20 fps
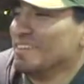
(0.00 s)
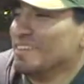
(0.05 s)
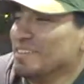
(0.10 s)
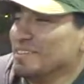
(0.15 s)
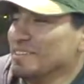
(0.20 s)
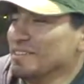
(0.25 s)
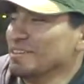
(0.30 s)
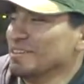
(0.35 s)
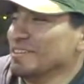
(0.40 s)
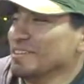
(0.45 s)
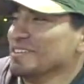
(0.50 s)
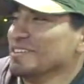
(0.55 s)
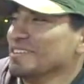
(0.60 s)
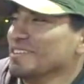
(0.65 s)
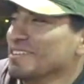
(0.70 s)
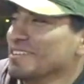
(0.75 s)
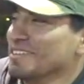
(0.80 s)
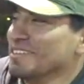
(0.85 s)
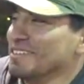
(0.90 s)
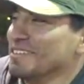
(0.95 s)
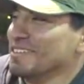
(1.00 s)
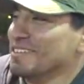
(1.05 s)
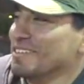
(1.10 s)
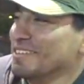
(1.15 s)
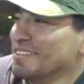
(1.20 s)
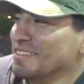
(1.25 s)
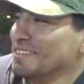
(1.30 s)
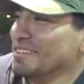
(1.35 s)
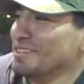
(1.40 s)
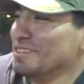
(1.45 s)
Look,
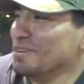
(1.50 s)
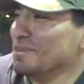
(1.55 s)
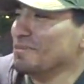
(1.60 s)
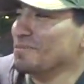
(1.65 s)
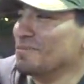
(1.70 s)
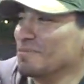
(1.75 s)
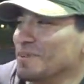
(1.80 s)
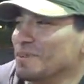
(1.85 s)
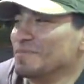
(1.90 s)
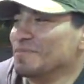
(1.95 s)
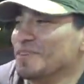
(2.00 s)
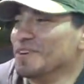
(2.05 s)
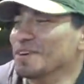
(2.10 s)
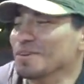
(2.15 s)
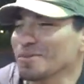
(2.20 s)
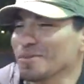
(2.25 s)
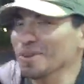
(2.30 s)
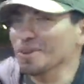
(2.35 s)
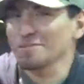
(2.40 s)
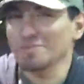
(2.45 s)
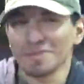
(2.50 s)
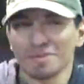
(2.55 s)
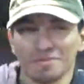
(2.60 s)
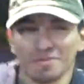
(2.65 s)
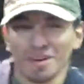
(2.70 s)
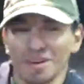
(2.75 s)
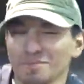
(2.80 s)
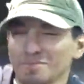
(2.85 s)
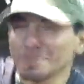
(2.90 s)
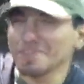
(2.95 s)
don't be afraid of Robbie.
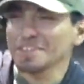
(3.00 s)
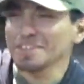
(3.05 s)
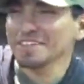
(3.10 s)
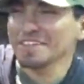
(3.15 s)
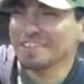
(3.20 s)
Robbie...